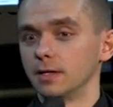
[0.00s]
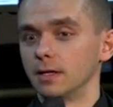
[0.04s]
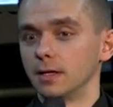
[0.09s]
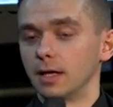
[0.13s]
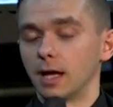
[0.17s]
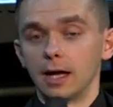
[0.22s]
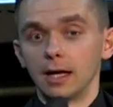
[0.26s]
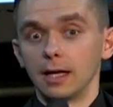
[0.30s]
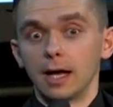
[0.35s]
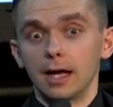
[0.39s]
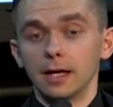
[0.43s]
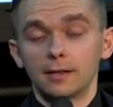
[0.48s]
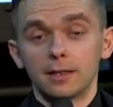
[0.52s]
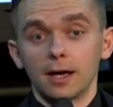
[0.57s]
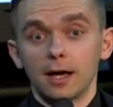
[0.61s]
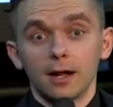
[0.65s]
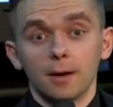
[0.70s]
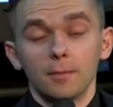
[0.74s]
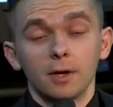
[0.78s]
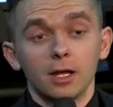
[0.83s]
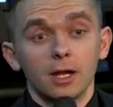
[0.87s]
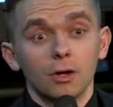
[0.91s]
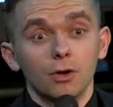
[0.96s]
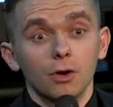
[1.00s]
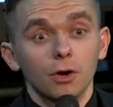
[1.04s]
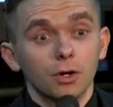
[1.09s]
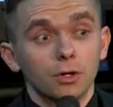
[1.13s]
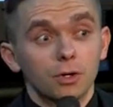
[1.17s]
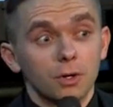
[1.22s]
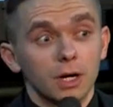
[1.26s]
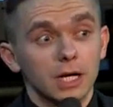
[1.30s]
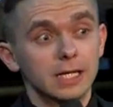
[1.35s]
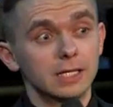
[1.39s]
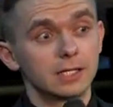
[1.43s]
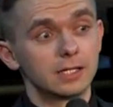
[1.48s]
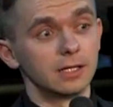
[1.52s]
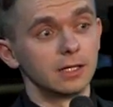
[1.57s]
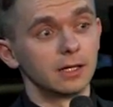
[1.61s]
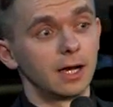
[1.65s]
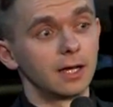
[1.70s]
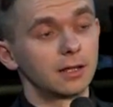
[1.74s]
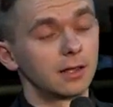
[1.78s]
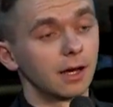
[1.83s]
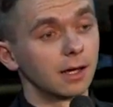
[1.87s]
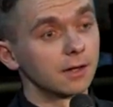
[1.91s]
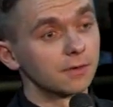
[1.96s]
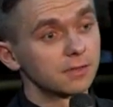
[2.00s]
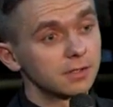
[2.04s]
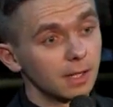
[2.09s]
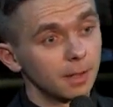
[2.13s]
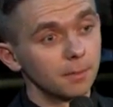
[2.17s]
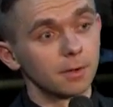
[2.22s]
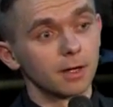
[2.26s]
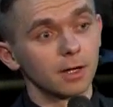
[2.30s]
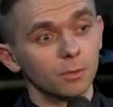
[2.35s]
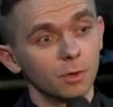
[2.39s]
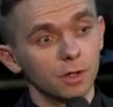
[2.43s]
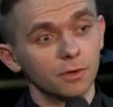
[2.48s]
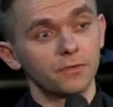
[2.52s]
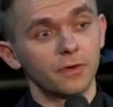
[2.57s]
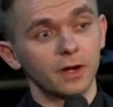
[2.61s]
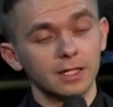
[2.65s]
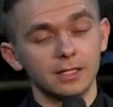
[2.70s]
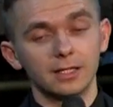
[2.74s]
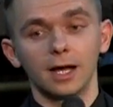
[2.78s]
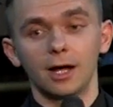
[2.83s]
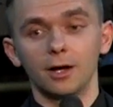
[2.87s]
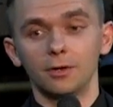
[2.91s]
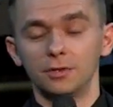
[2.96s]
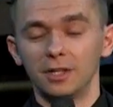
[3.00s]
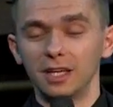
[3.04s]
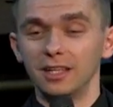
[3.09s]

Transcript: I, I thought I'm gonna go crazy. I thought if somebody will find out, they